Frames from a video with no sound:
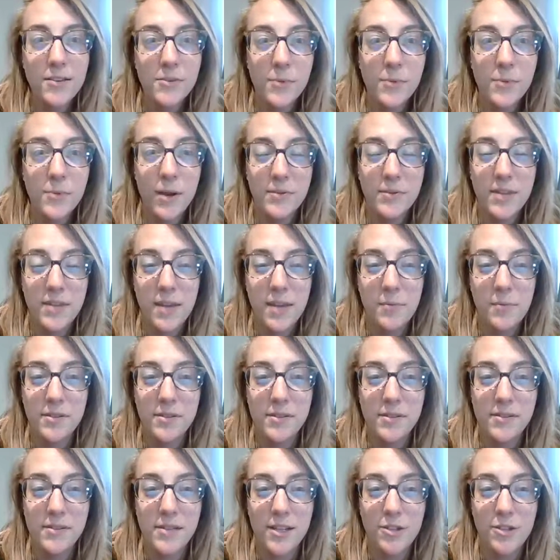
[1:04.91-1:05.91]
So I was able
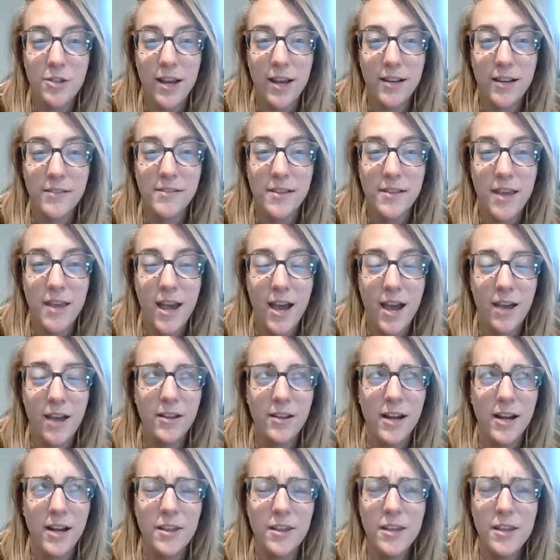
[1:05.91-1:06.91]
to see
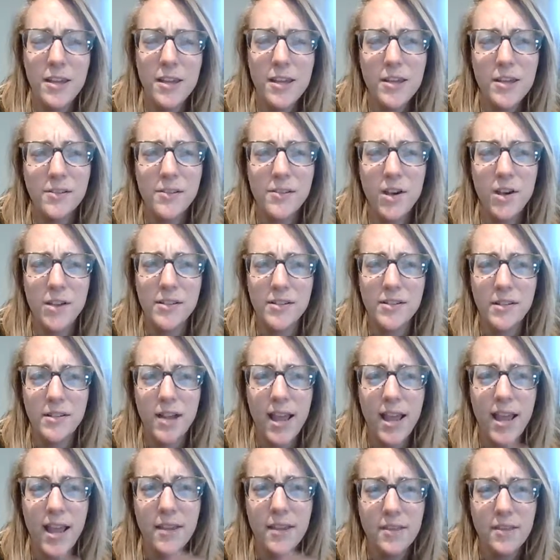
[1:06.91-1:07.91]
Jexiel and I think he's on
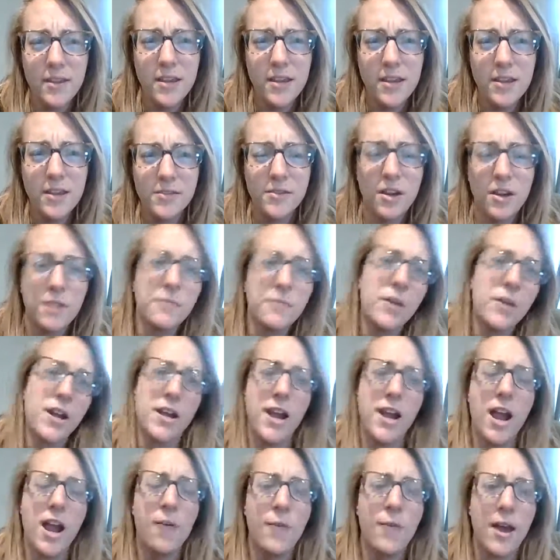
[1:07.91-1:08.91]
today. I think he's on right
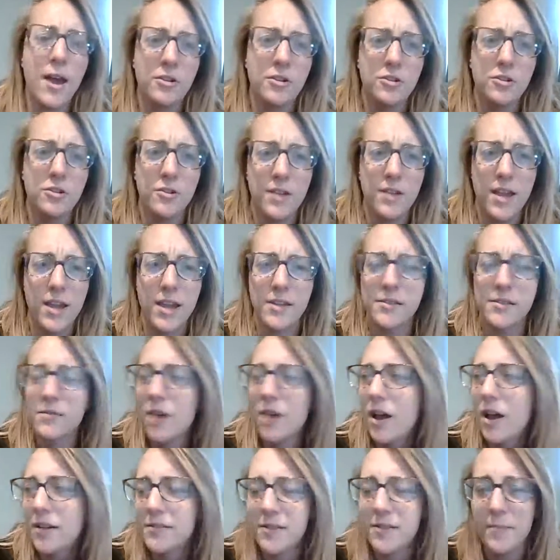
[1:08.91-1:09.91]
now, actually. I
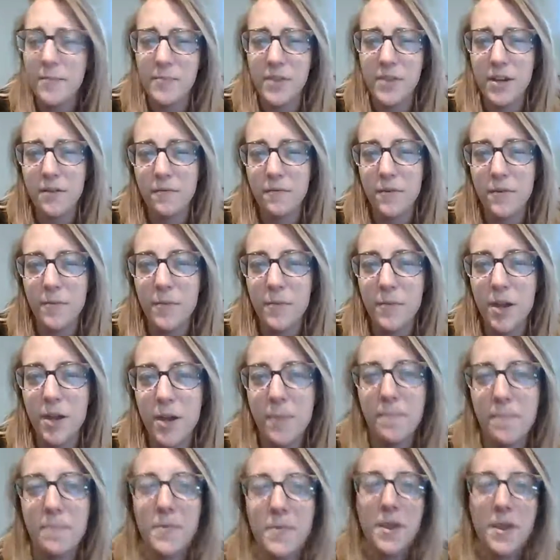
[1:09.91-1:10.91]
saw something from
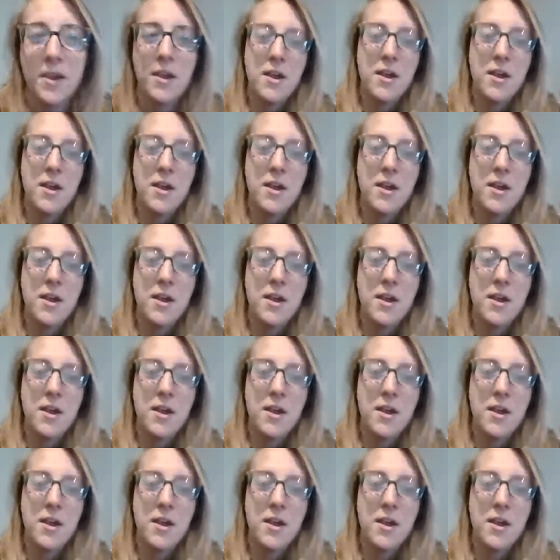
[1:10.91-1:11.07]
him.